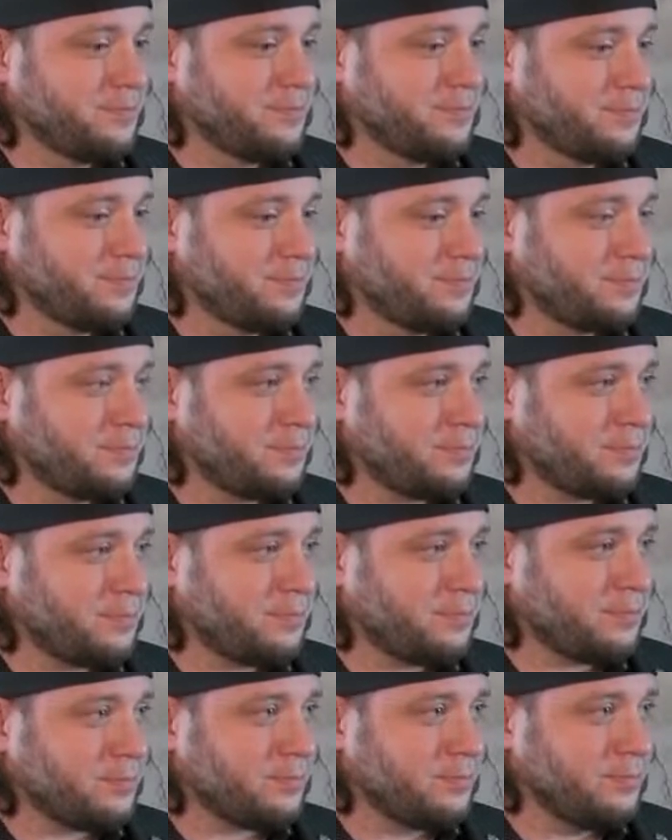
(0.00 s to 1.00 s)

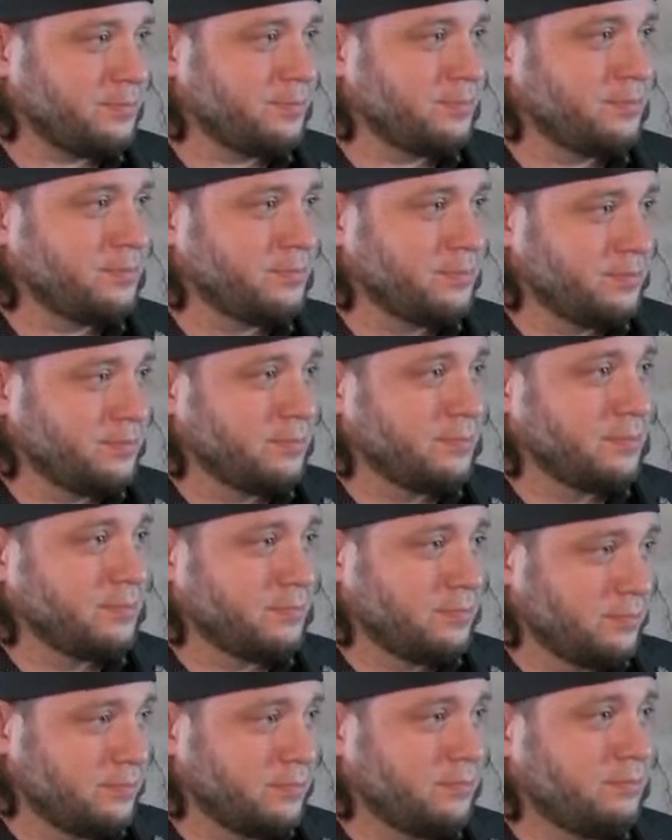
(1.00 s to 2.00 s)

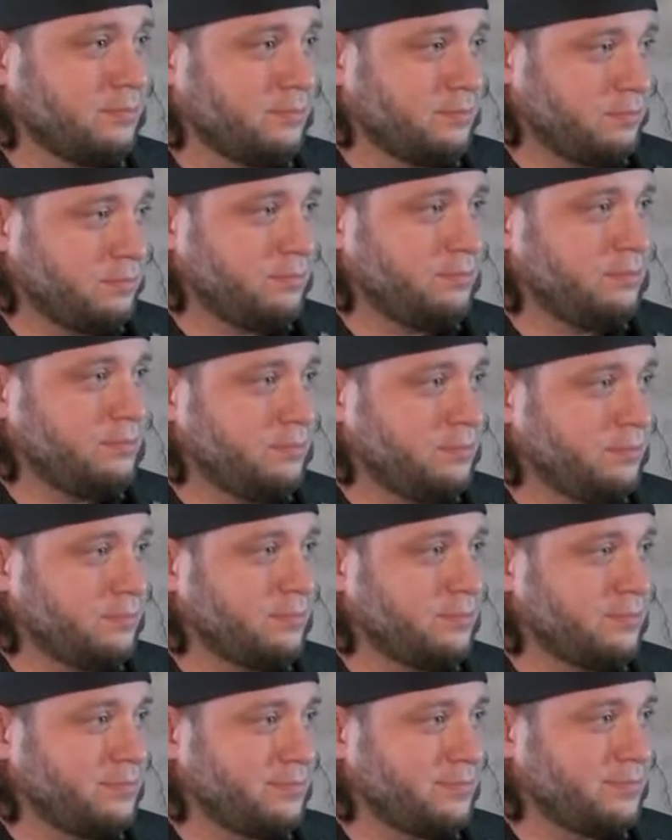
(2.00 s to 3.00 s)

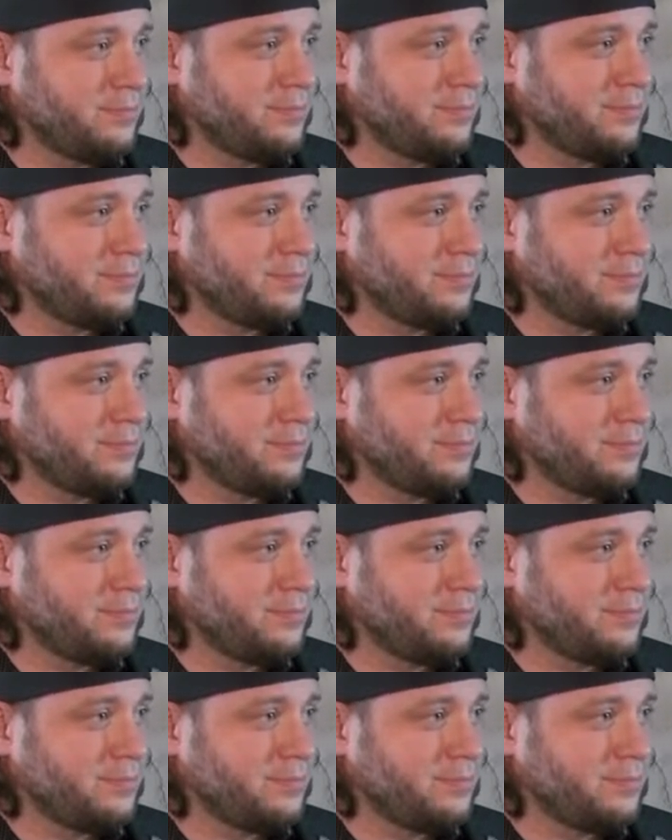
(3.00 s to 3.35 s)
The person shown says nothing.